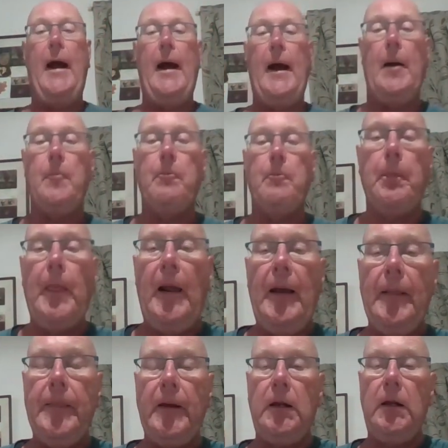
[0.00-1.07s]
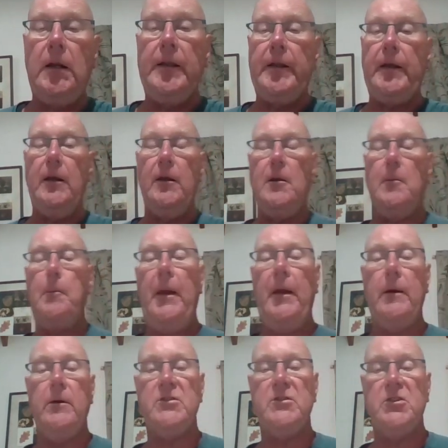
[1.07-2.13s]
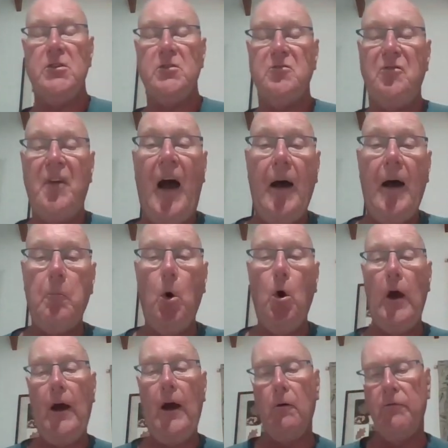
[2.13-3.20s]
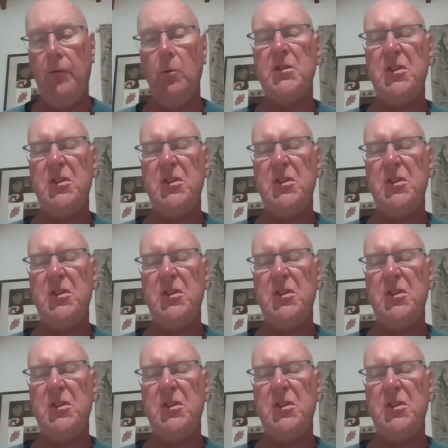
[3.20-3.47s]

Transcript: The clinical appearance is far more helpful.